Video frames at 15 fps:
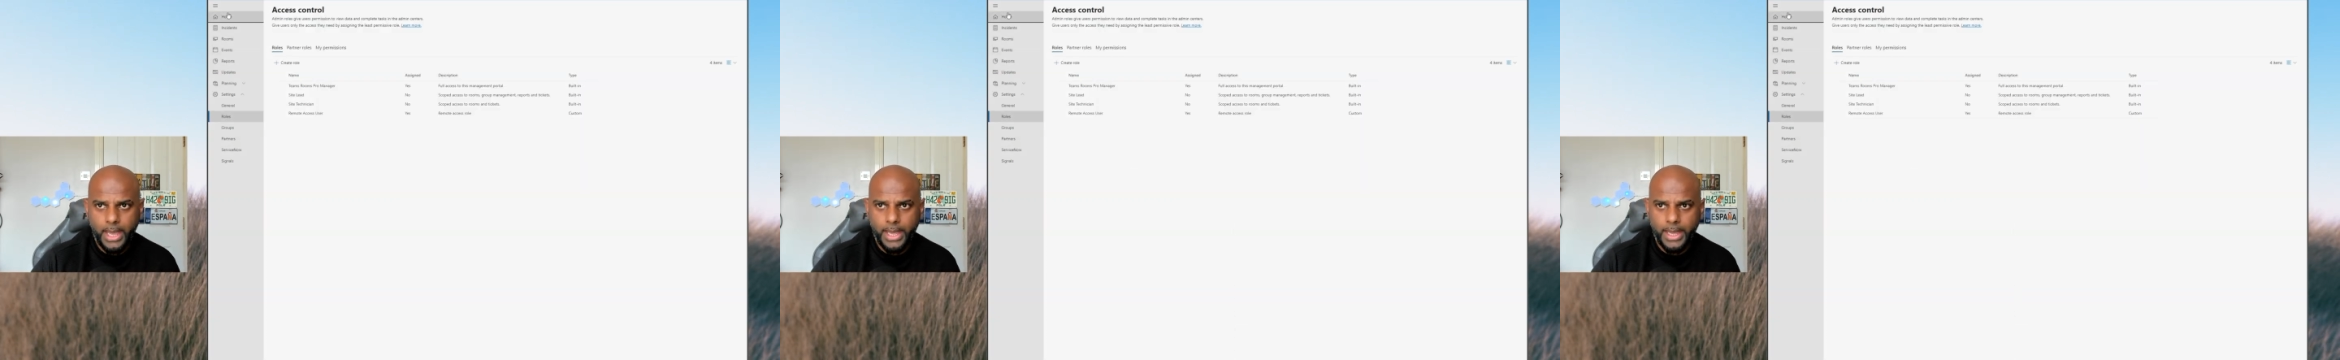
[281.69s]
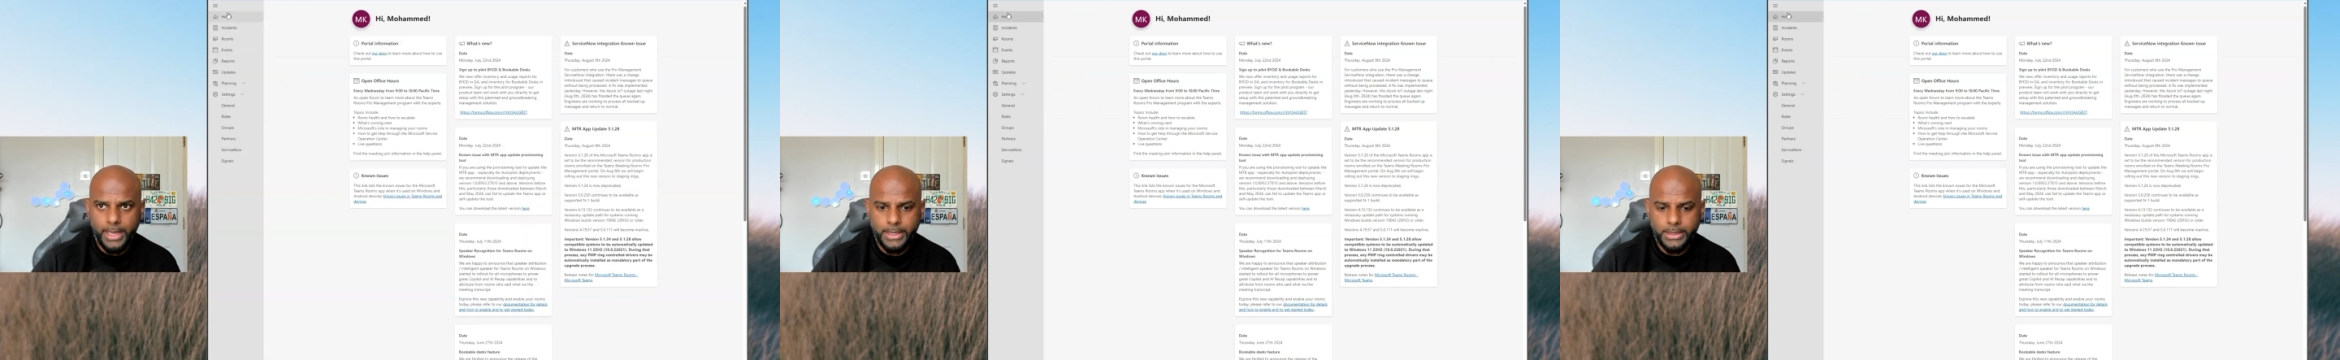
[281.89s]

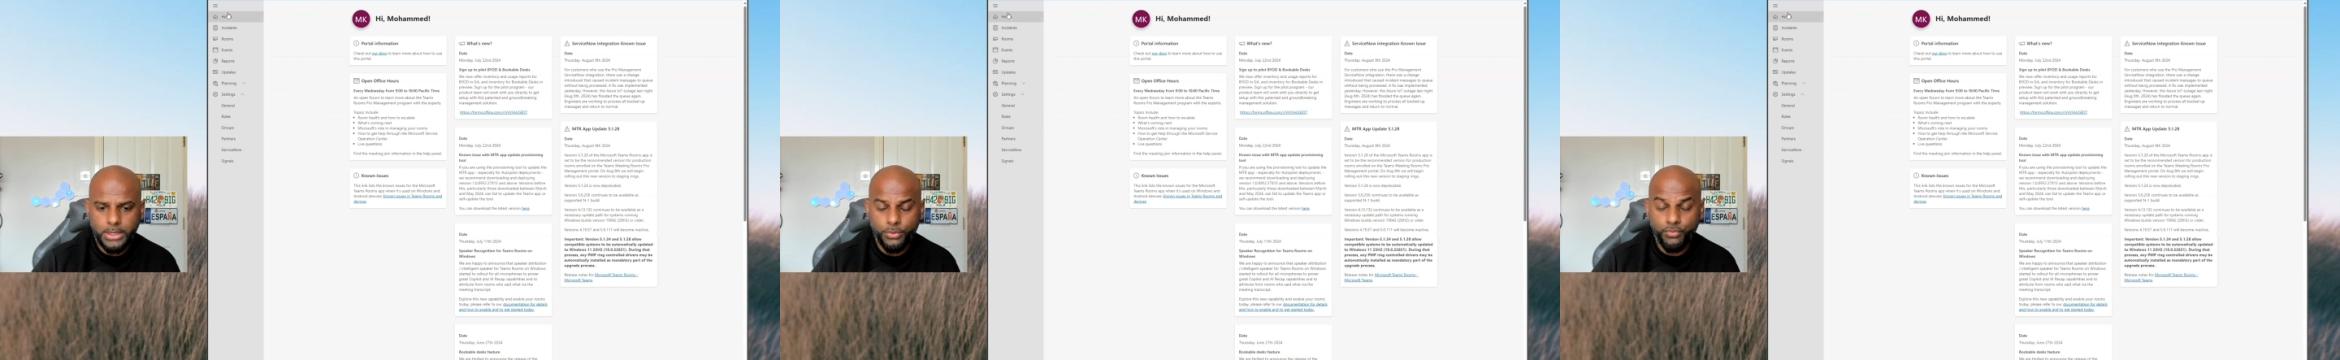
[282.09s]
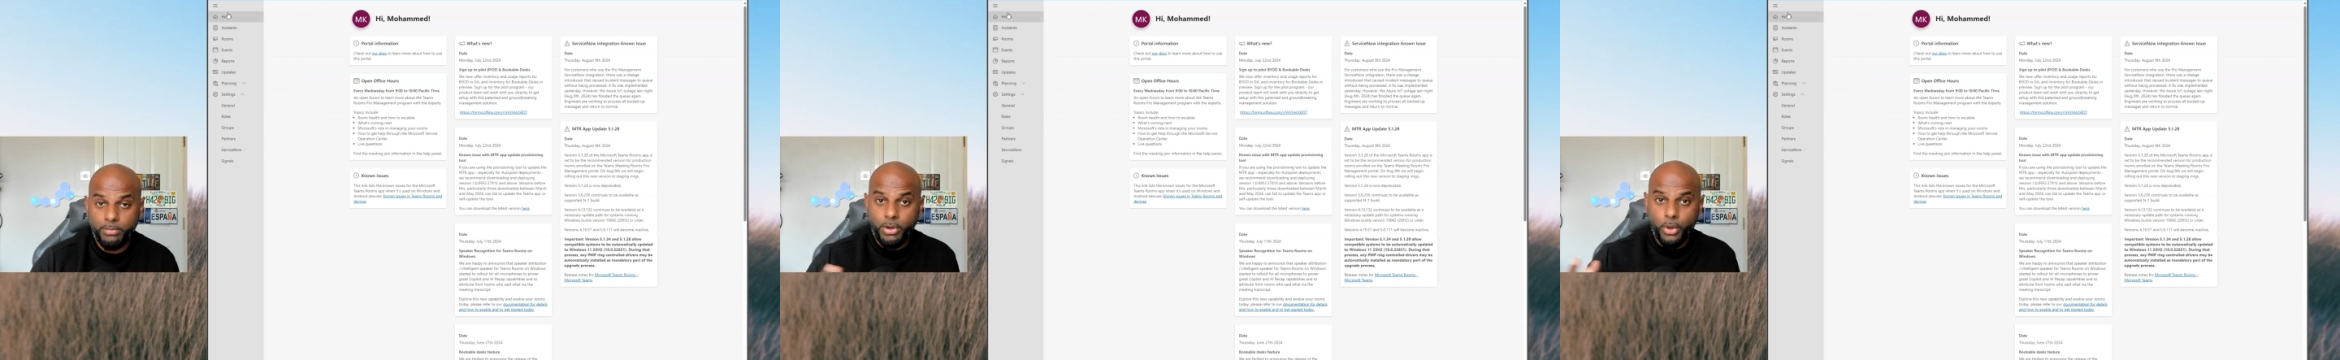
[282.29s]
and
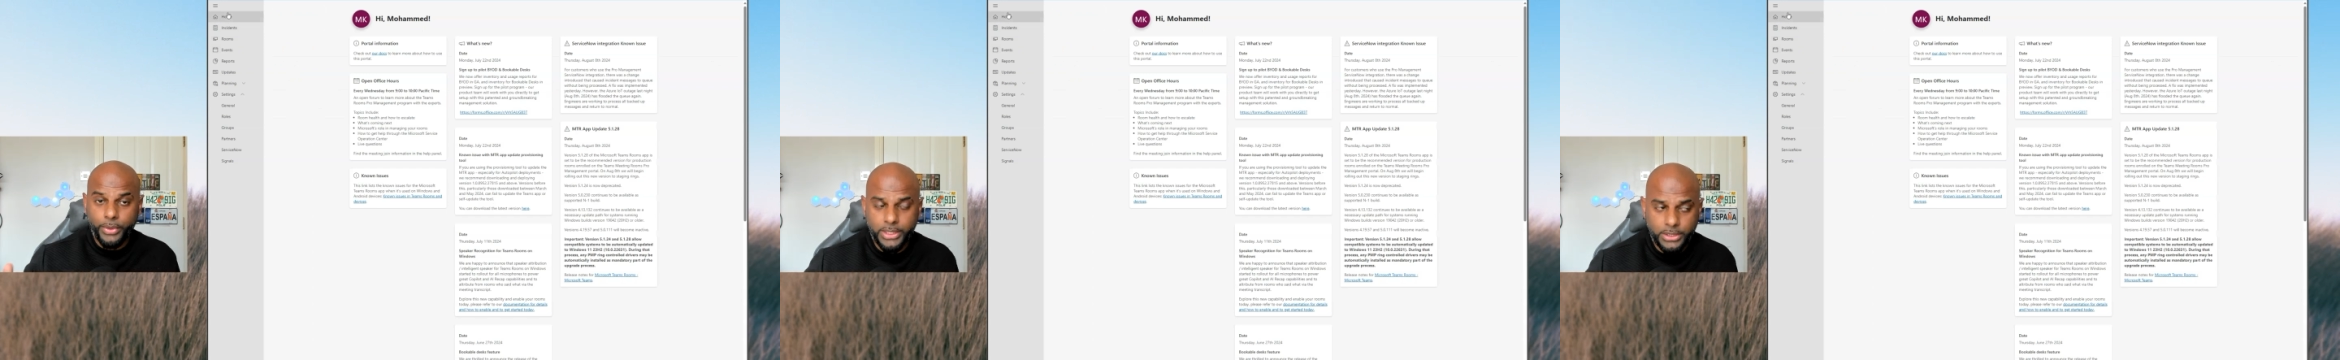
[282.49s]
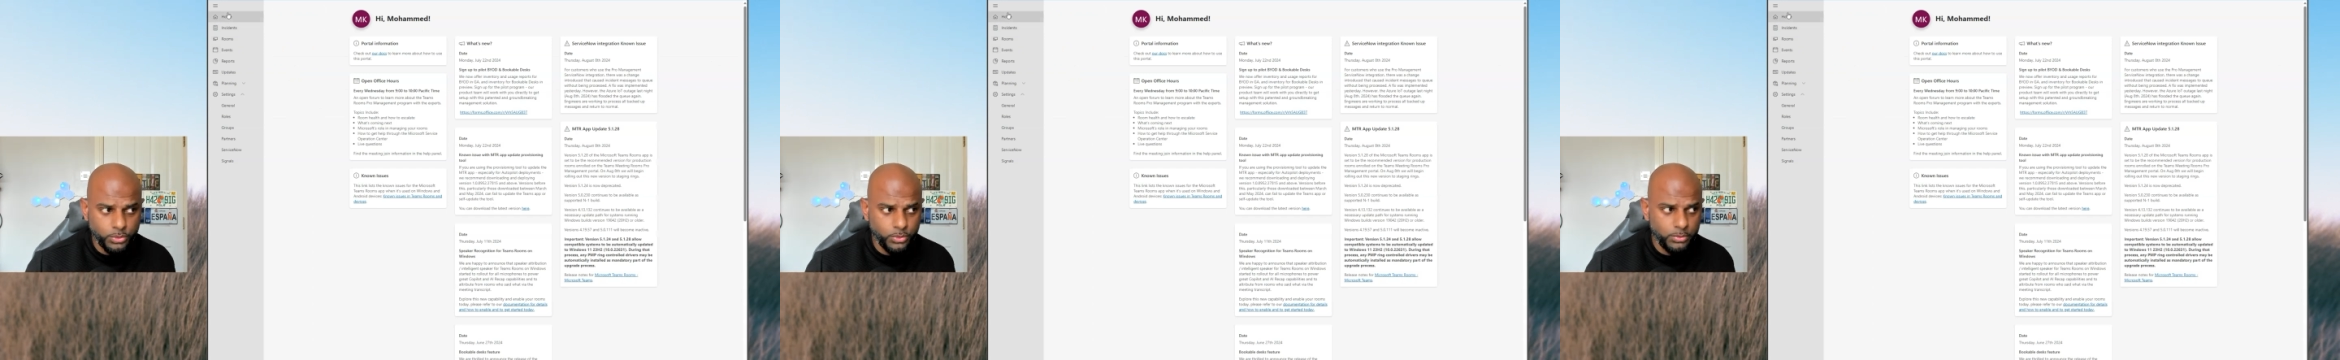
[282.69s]
remote
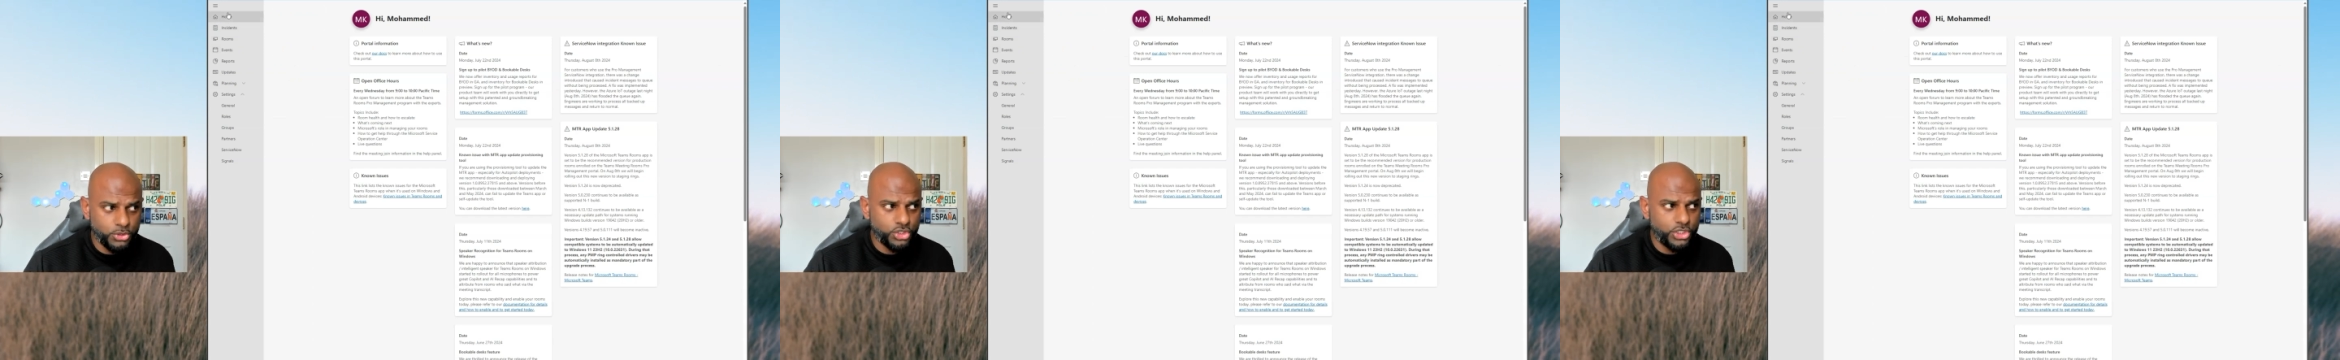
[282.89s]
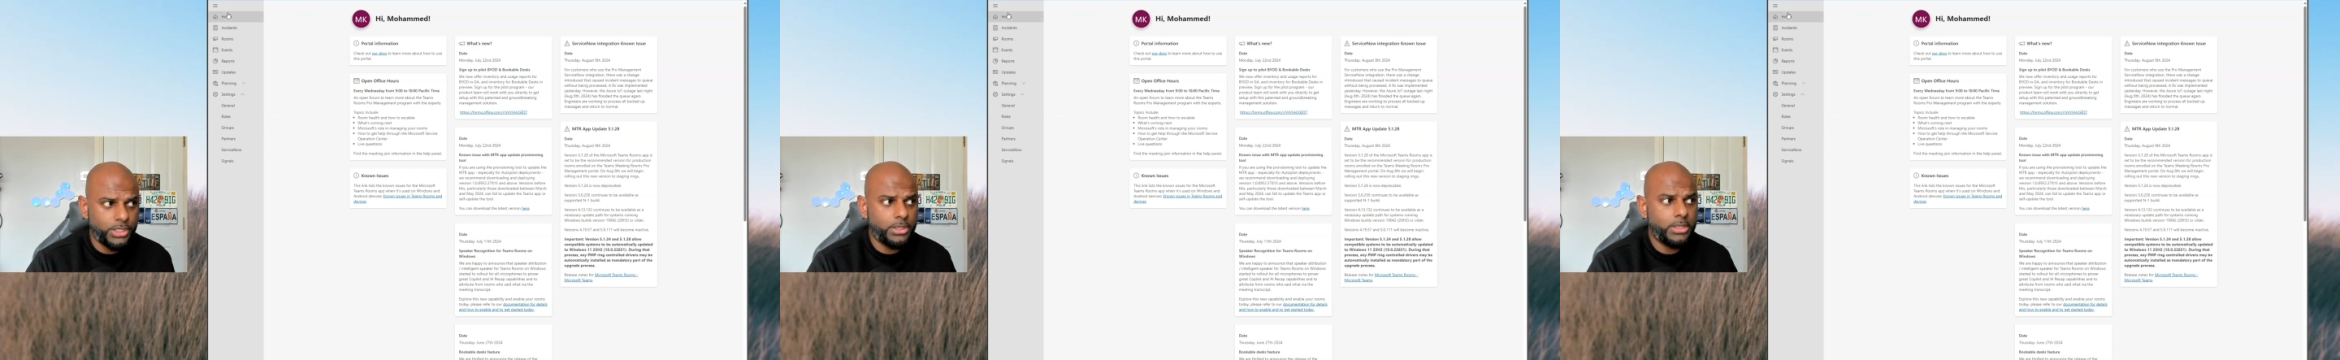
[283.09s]
into a
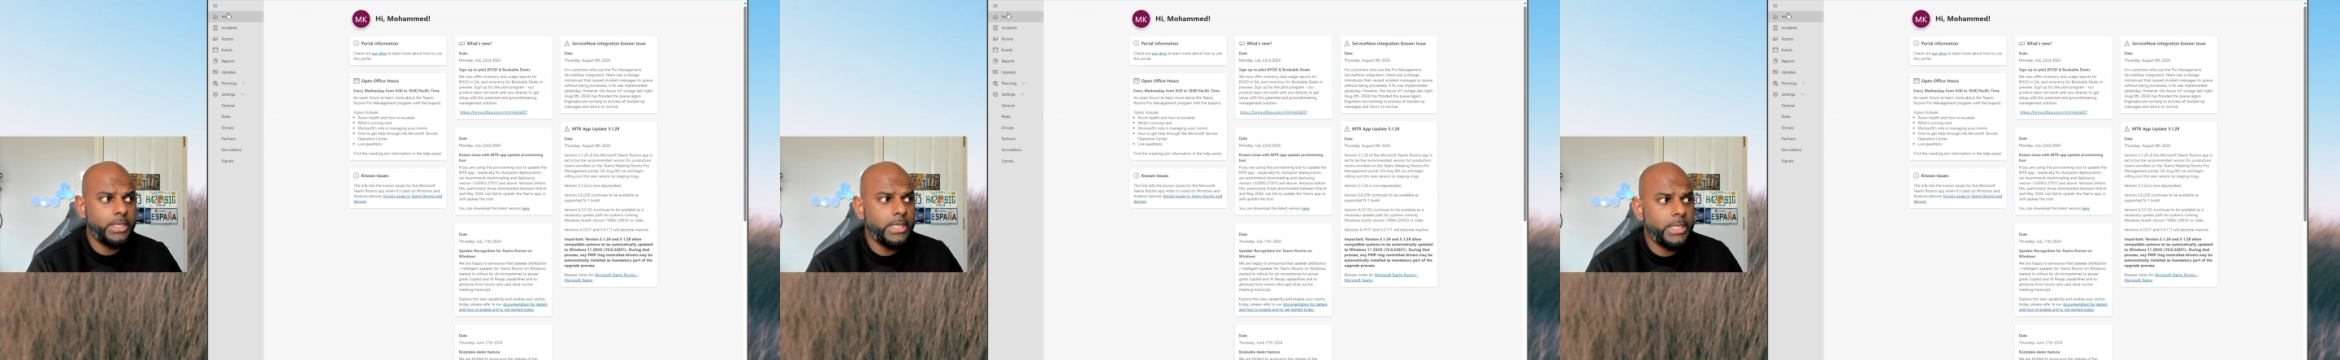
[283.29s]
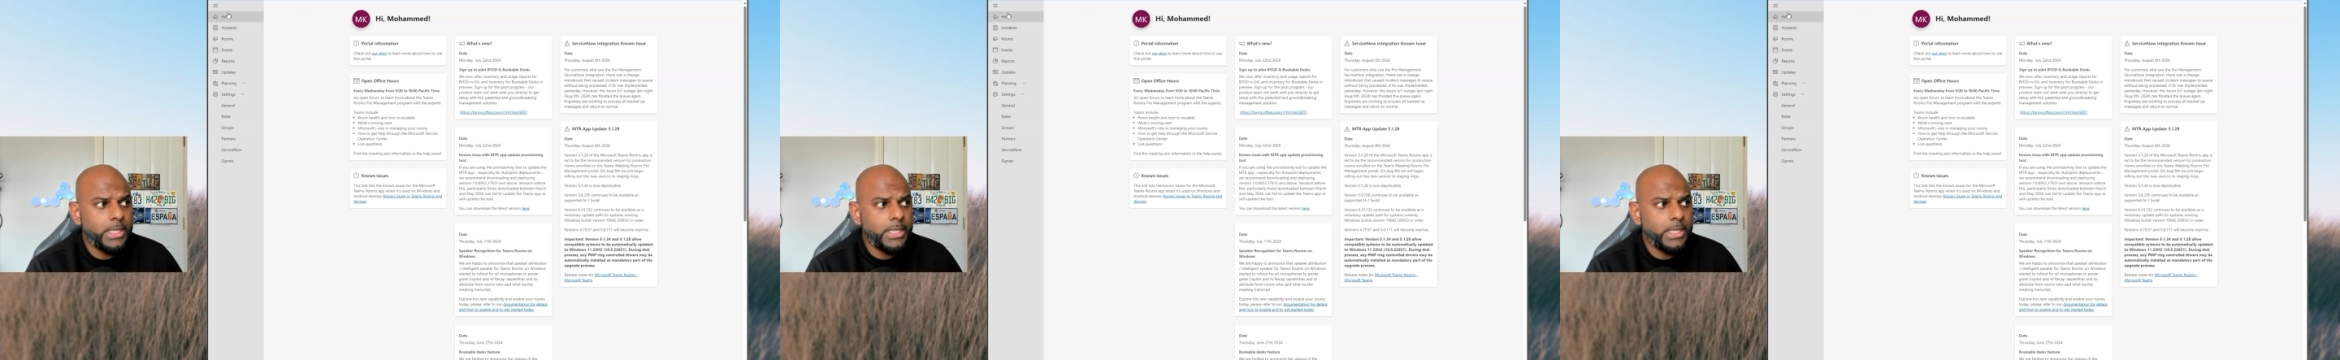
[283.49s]
machine.